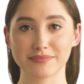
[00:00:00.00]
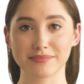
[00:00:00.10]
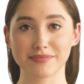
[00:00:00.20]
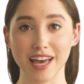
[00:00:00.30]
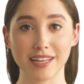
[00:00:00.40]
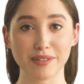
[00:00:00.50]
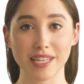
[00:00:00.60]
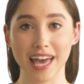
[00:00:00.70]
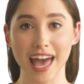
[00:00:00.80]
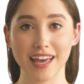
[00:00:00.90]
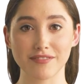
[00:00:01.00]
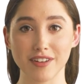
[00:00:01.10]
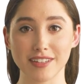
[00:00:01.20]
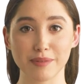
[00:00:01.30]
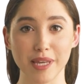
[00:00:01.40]
Finally, add
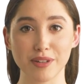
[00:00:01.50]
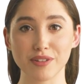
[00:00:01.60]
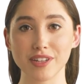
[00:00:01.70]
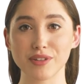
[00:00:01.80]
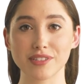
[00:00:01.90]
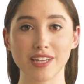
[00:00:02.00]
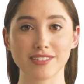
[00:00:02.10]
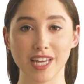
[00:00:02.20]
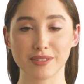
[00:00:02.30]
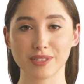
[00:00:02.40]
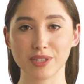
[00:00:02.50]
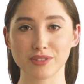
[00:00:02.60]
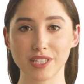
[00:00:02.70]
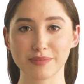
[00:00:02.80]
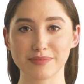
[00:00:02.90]
50 microliters of stop
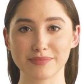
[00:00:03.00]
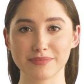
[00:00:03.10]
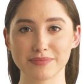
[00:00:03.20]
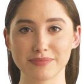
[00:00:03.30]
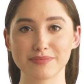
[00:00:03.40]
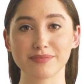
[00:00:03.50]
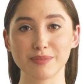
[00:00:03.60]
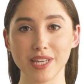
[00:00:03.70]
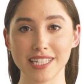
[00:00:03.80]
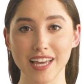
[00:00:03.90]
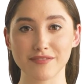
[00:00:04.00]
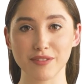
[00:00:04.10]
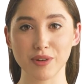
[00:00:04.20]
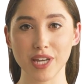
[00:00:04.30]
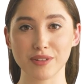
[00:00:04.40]
solution. Read at
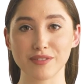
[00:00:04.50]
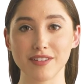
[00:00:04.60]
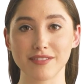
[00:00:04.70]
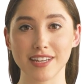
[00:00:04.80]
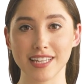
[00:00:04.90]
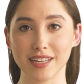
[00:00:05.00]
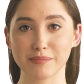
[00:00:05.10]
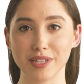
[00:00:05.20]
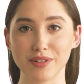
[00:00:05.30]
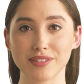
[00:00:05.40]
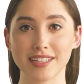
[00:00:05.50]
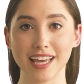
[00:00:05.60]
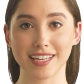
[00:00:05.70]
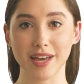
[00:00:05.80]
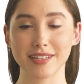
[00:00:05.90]
450 nanometers
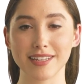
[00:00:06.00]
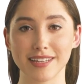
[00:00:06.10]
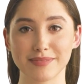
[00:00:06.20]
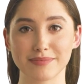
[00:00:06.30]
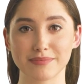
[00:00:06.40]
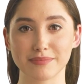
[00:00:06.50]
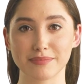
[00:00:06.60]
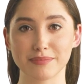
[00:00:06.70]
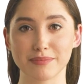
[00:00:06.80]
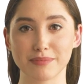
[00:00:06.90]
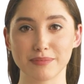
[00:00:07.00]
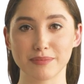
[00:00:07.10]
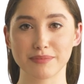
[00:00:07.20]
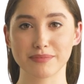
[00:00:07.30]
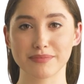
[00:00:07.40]
and calculate.
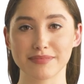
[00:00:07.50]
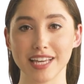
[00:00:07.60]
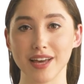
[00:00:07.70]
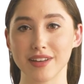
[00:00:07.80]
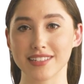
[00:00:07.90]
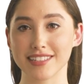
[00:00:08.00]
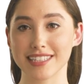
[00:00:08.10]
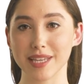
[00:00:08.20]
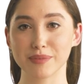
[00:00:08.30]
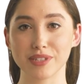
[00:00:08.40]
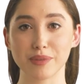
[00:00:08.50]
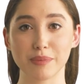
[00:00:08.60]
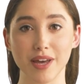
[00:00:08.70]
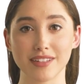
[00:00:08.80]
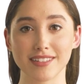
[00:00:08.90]
Here is a table
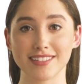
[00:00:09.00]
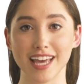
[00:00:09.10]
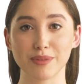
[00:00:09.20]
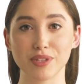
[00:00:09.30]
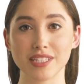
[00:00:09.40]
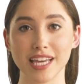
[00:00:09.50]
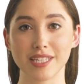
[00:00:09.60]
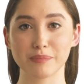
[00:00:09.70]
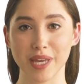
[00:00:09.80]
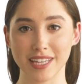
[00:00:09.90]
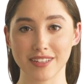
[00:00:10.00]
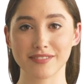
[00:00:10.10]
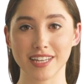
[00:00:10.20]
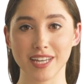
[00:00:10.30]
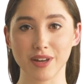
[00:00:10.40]
comparing the sandwich and competitive
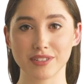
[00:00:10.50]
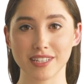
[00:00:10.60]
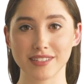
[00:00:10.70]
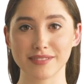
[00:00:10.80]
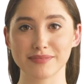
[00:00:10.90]
technologies.